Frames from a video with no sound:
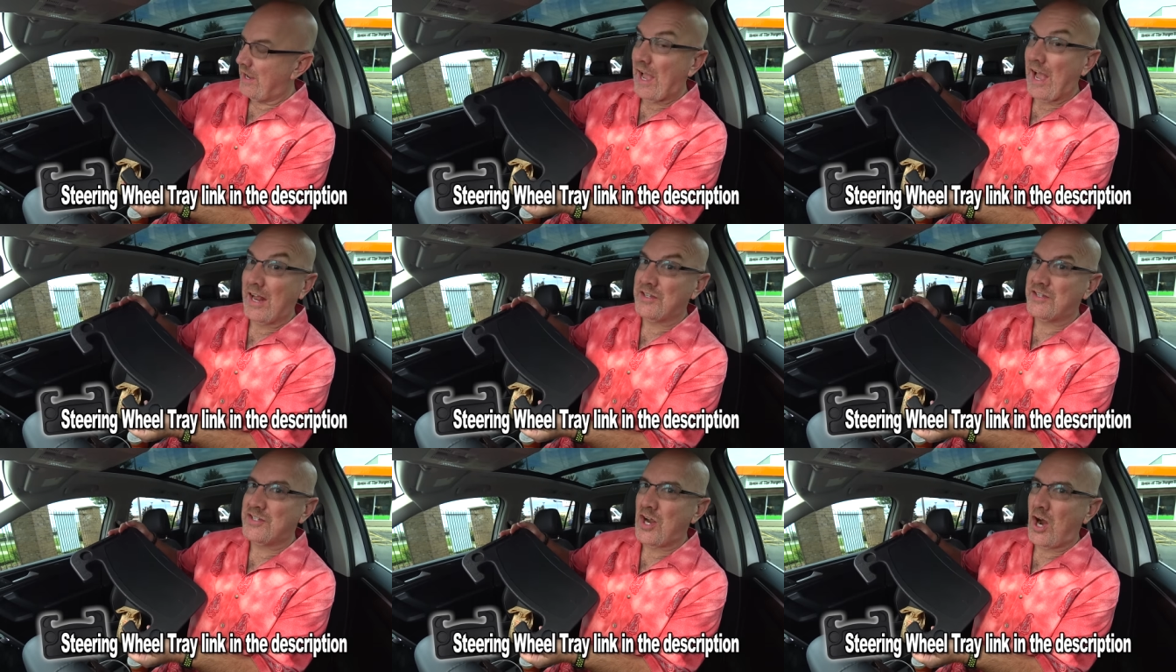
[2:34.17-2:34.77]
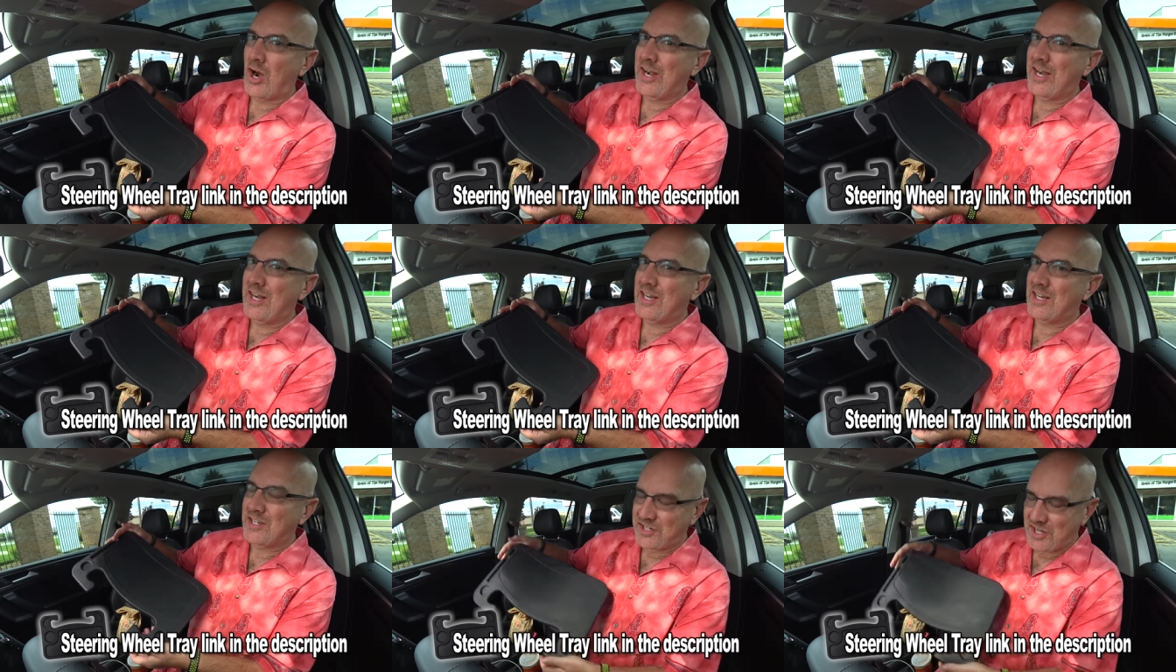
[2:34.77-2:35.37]
and start
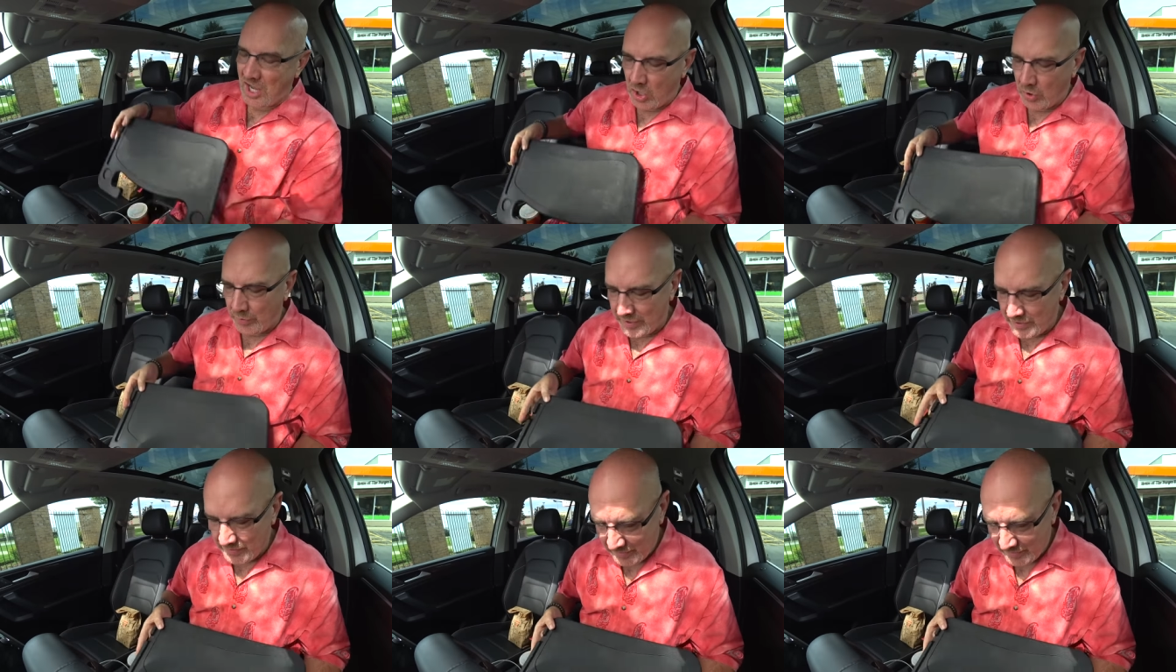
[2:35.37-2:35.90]
eating, shall we?